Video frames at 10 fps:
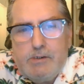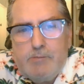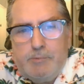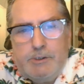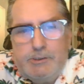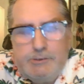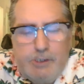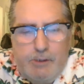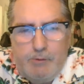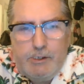because
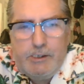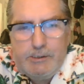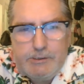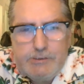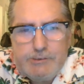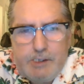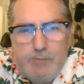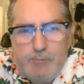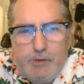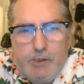they relate to the
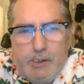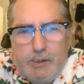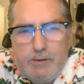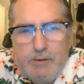same thing.